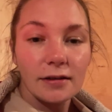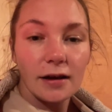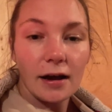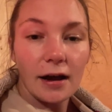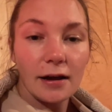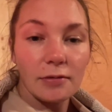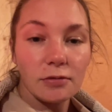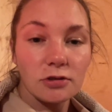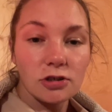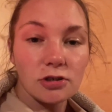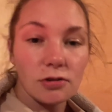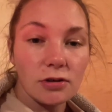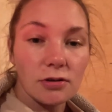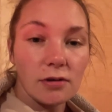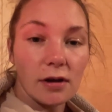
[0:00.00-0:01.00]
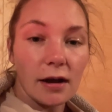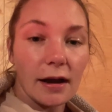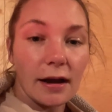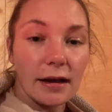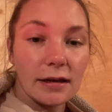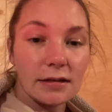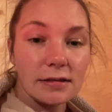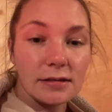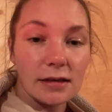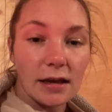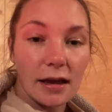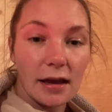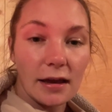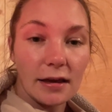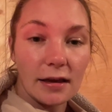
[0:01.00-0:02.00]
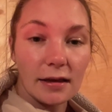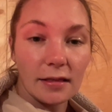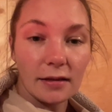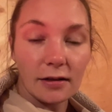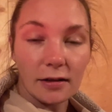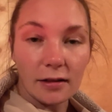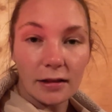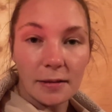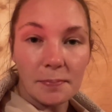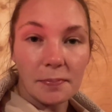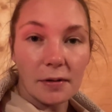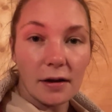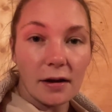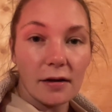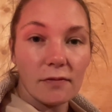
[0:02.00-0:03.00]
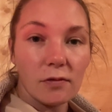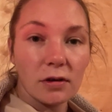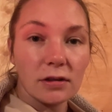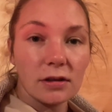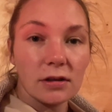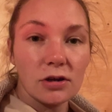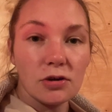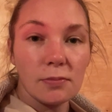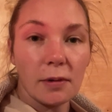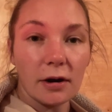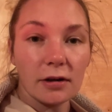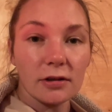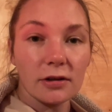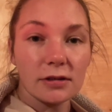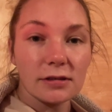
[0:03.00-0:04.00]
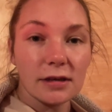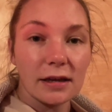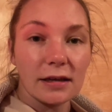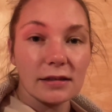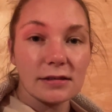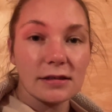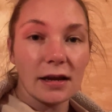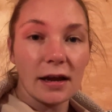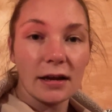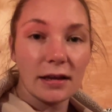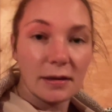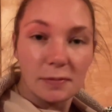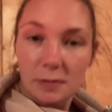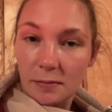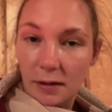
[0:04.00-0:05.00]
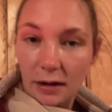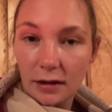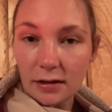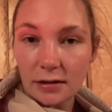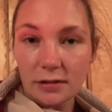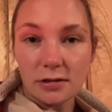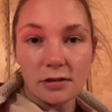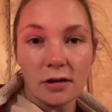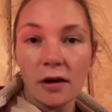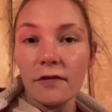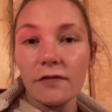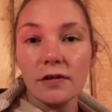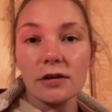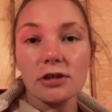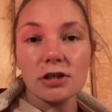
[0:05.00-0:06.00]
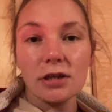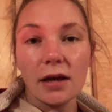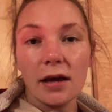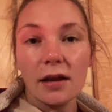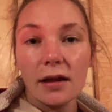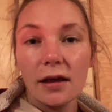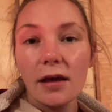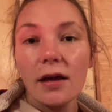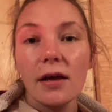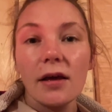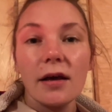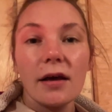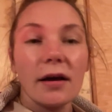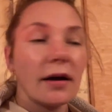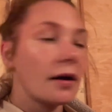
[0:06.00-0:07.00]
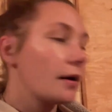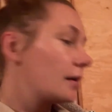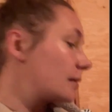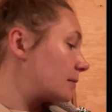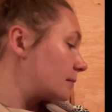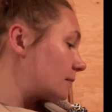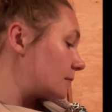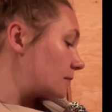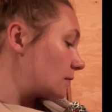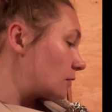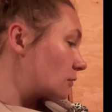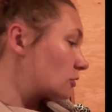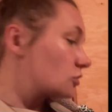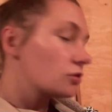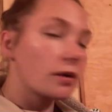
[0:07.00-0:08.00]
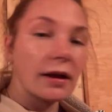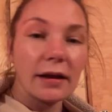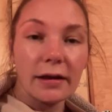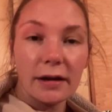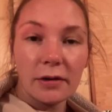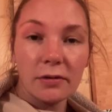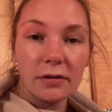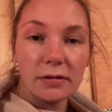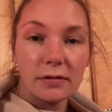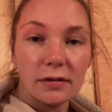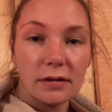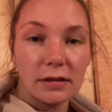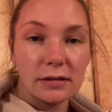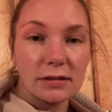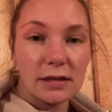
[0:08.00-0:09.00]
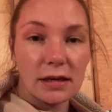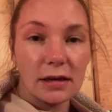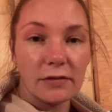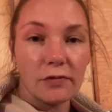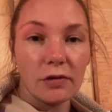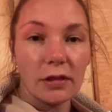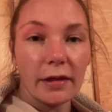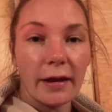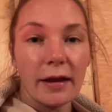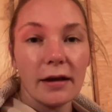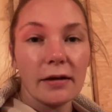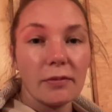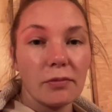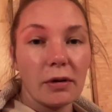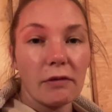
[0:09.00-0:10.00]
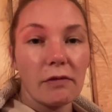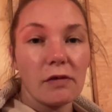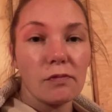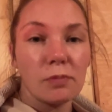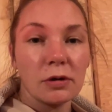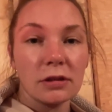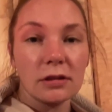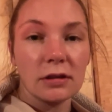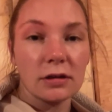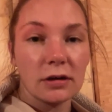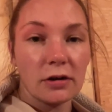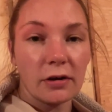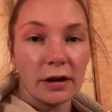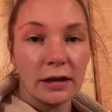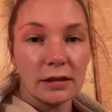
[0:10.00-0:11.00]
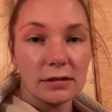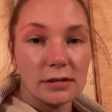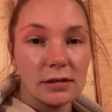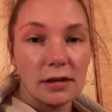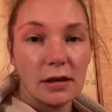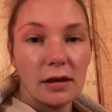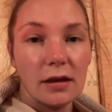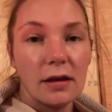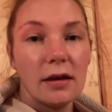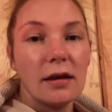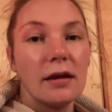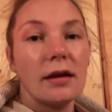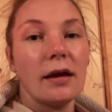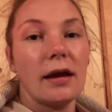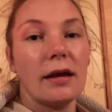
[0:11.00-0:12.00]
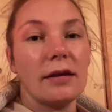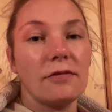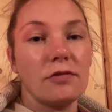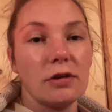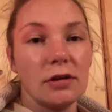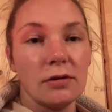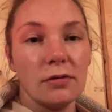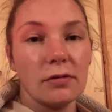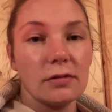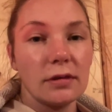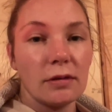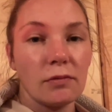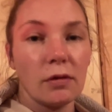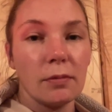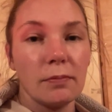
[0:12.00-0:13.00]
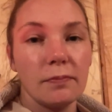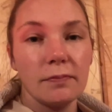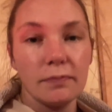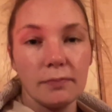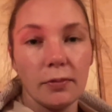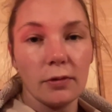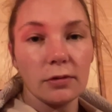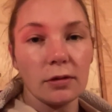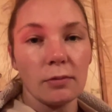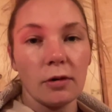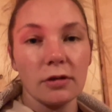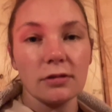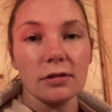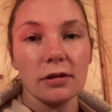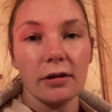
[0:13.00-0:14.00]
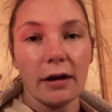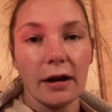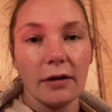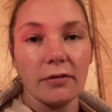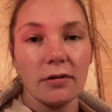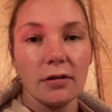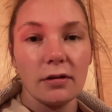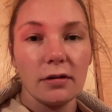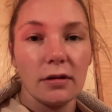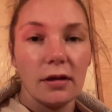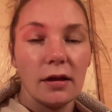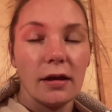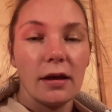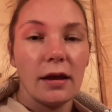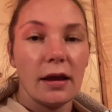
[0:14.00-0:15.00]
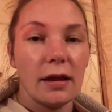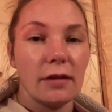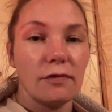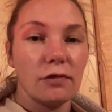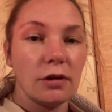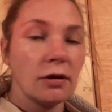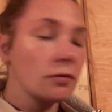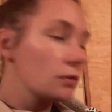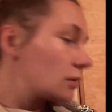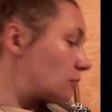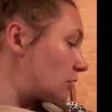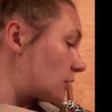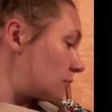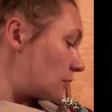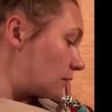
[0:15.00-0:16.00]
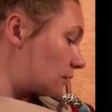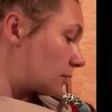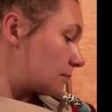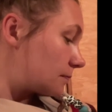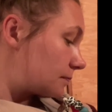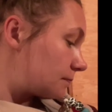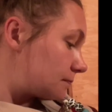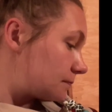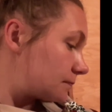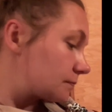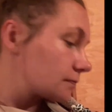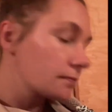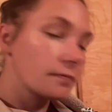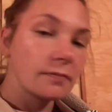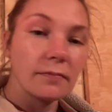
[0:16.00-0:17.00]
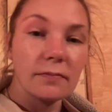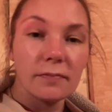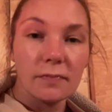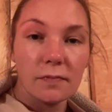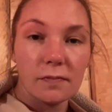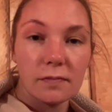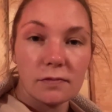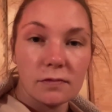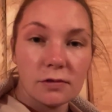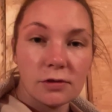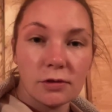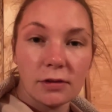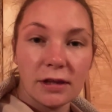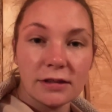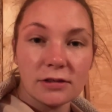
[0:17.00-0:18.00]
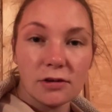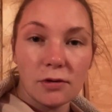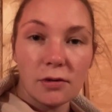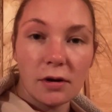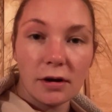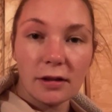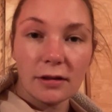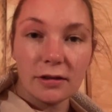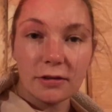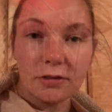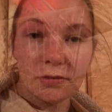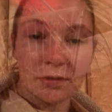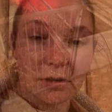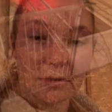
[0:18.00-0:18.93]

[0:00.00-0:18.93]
I will show you guys a little clip of what the new barn looks like inside. Keep in mind, it is not finished yet. Um, we're trying it out and seeing if we like where we've put the crates. And if we do, then we'll bolt them all to the ground and if we don't, then we can move them. So let's go on a little tour.